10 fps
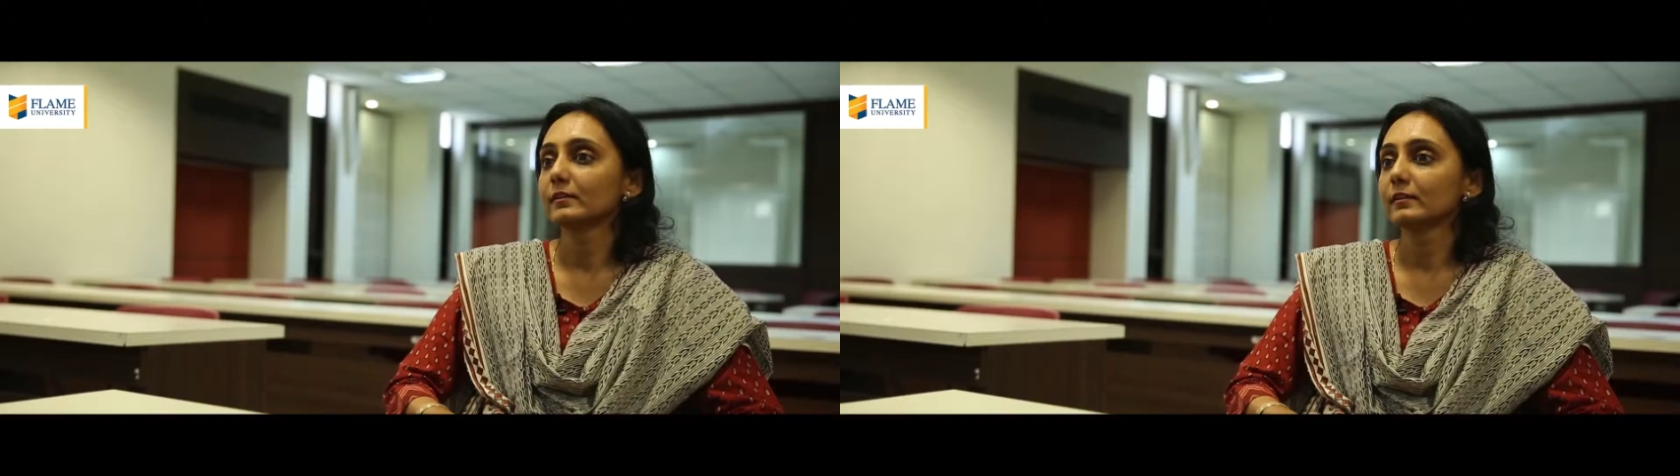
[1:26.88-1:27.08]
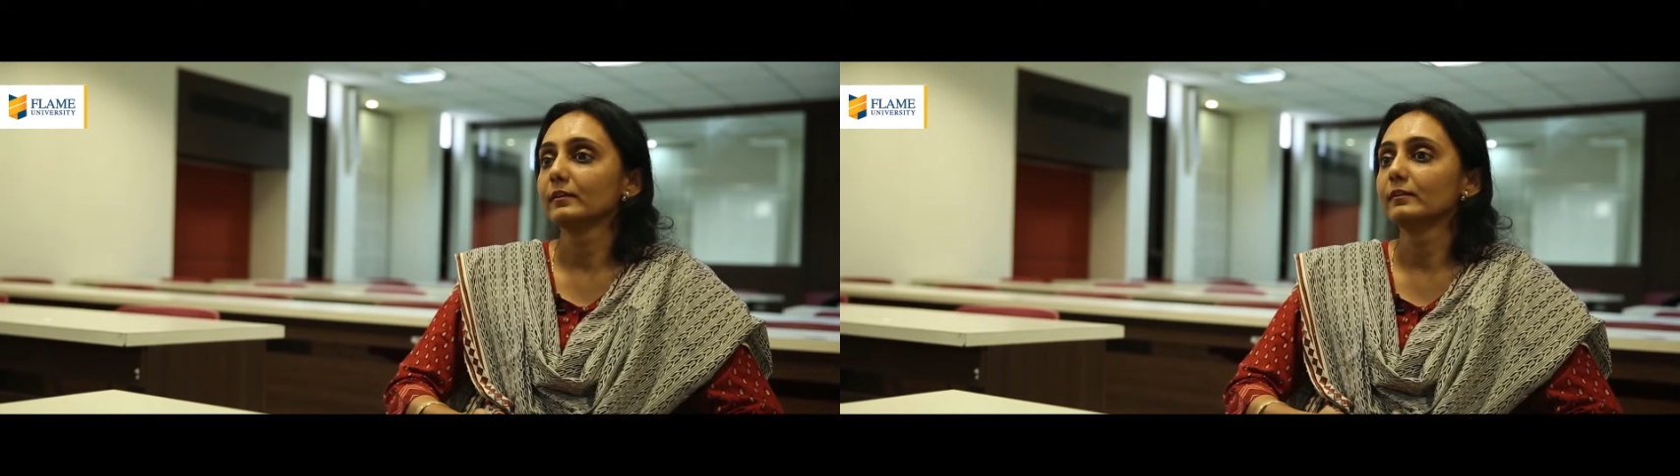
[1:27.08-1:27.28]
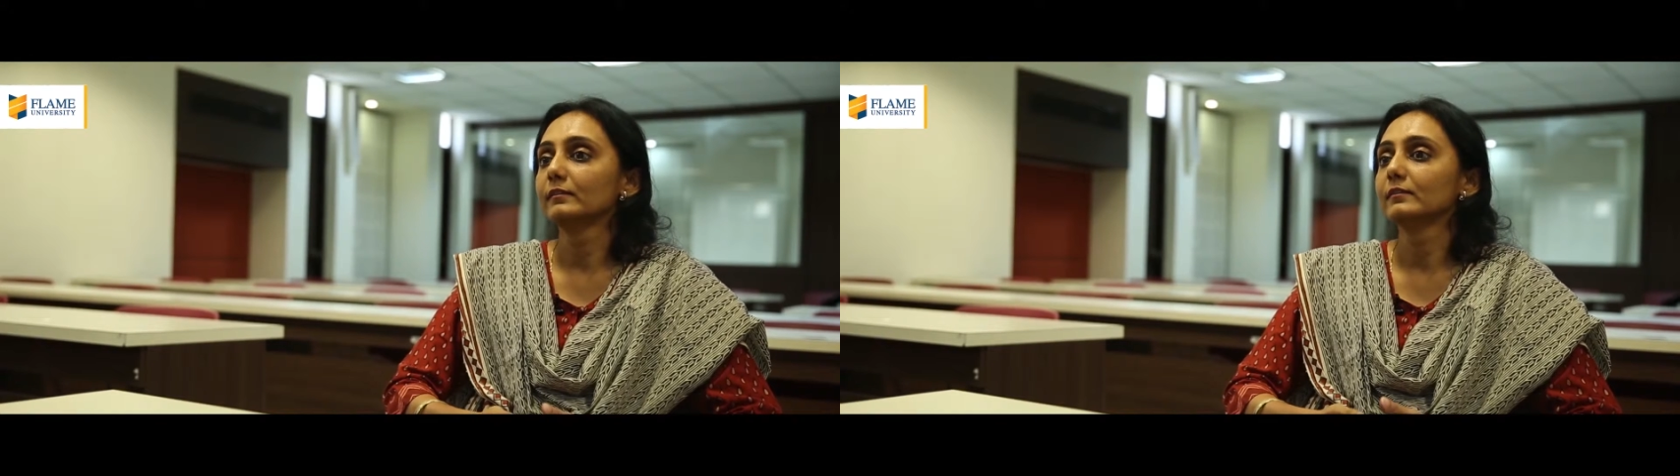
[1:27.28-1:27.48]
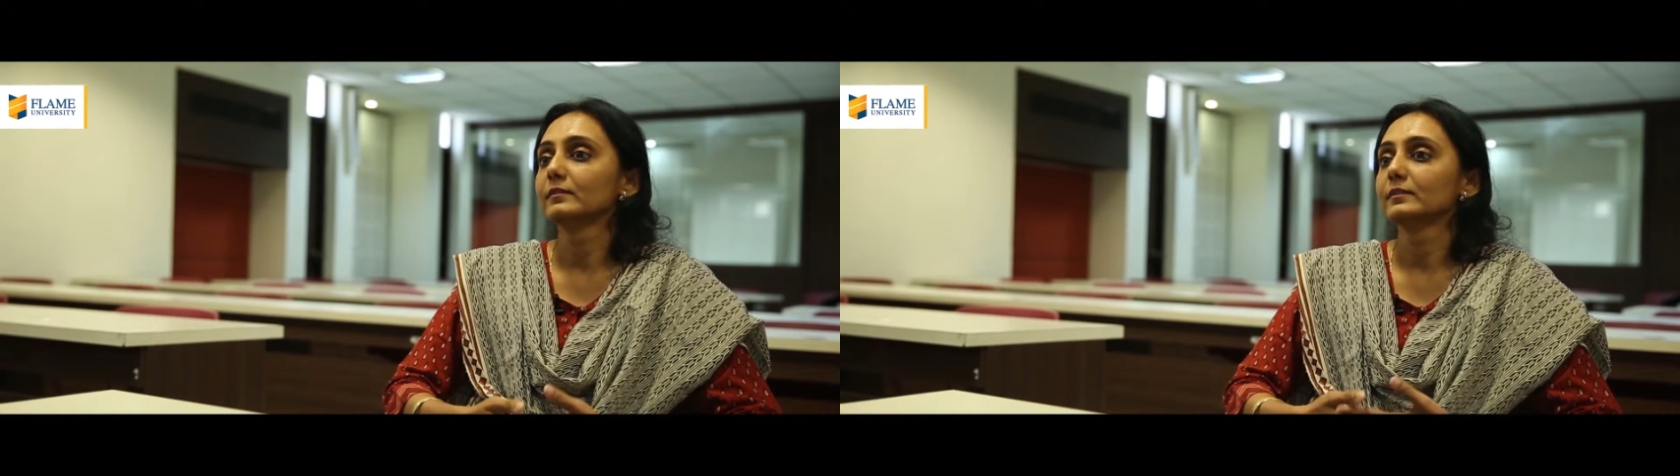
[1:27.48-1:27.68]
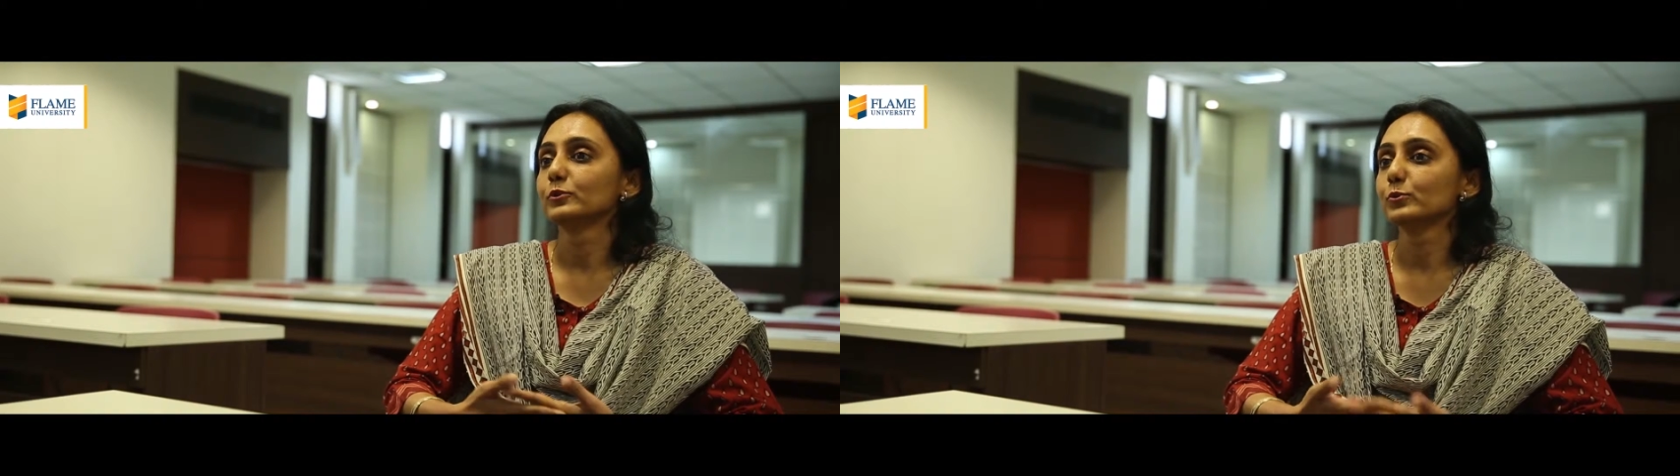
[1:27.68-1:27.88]
are in,
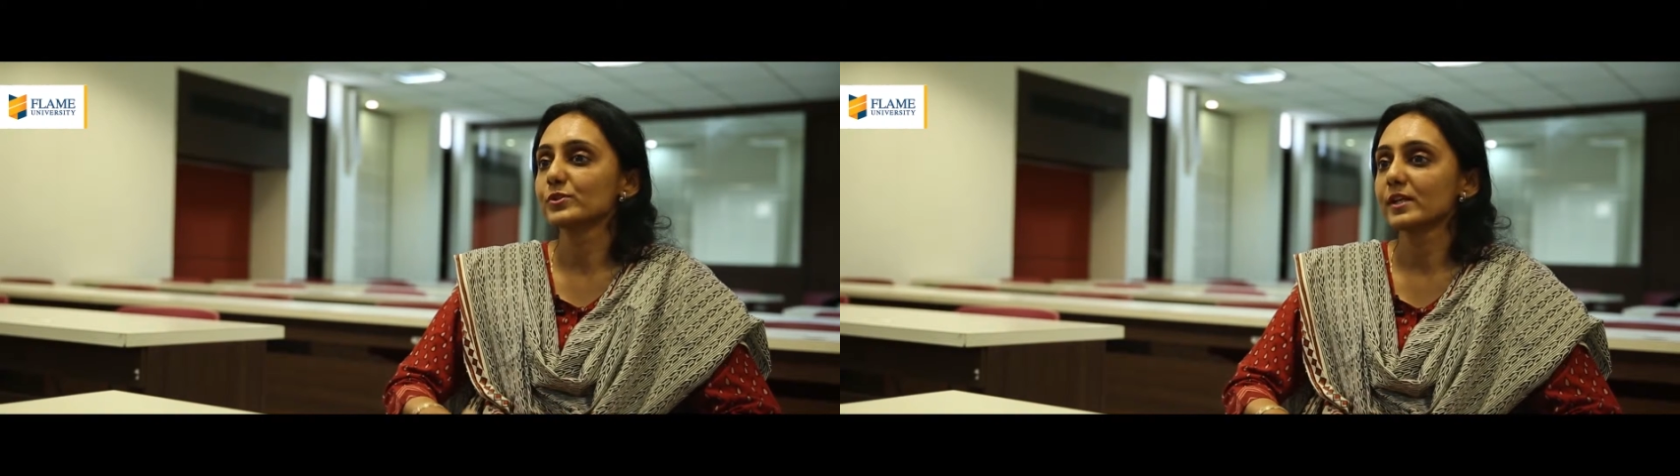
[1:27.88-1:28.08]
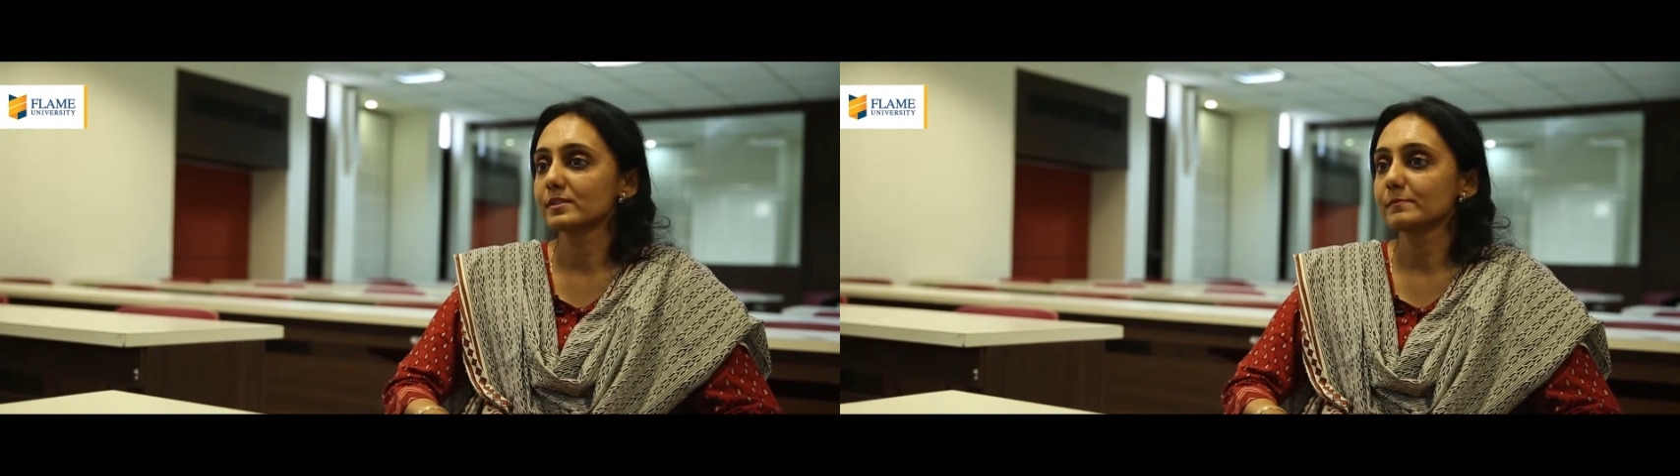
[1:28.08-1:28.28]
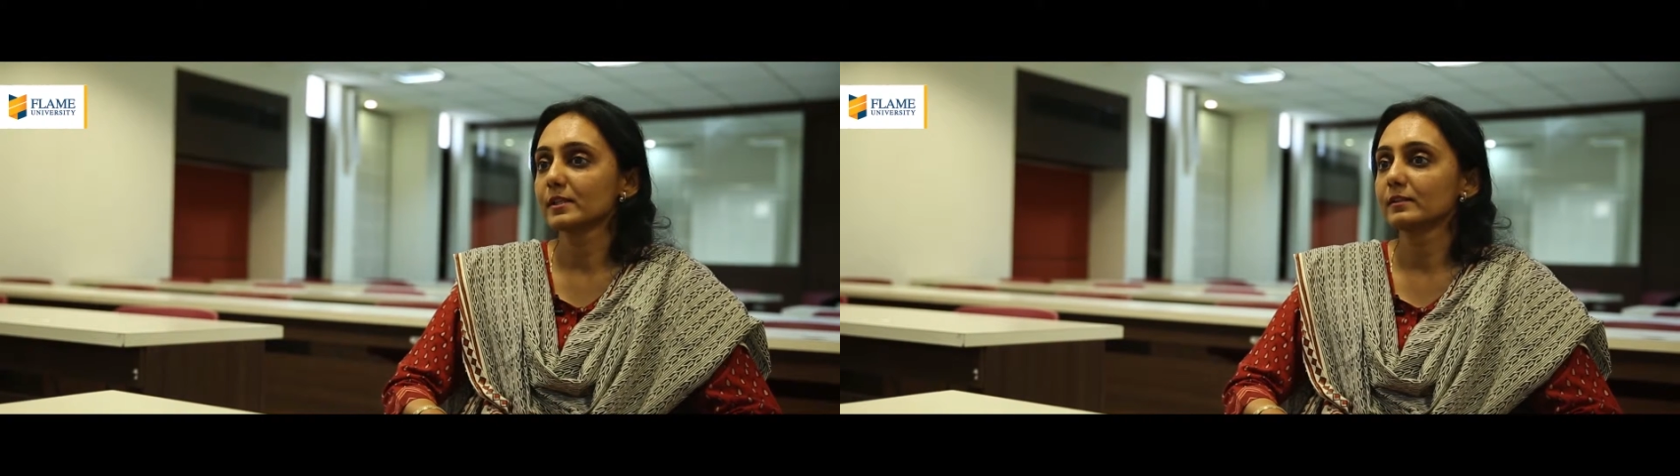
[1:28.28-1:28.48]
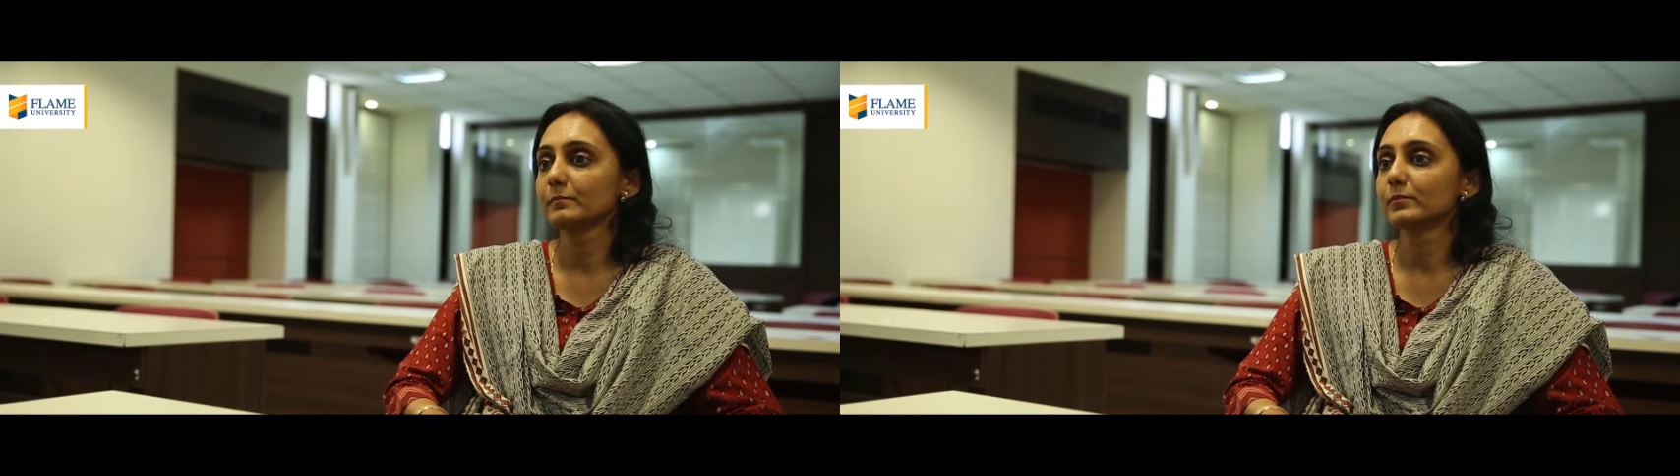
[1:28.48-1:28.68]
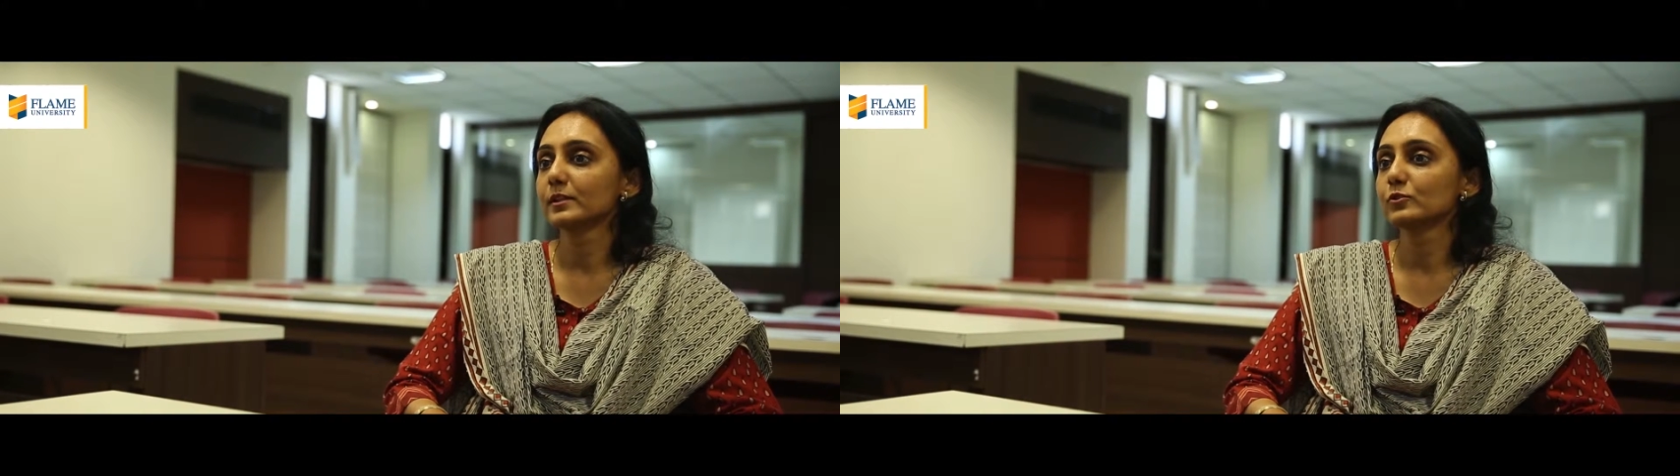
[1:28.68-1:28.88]
the enthusiasm that
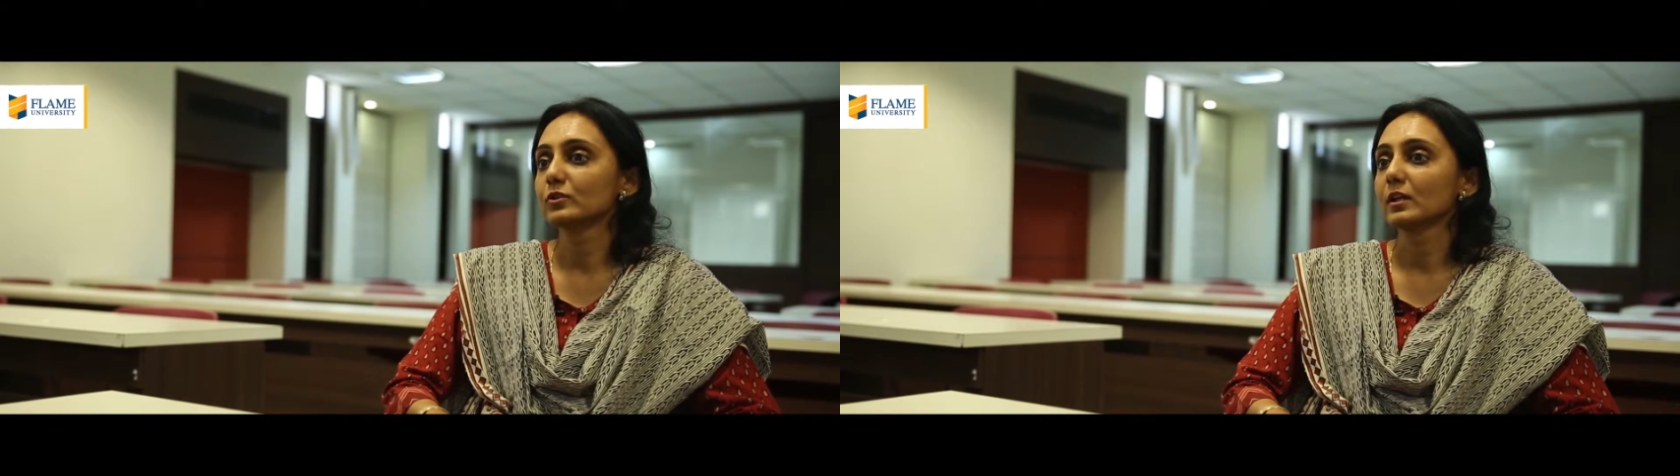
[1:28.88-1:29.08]
they bring to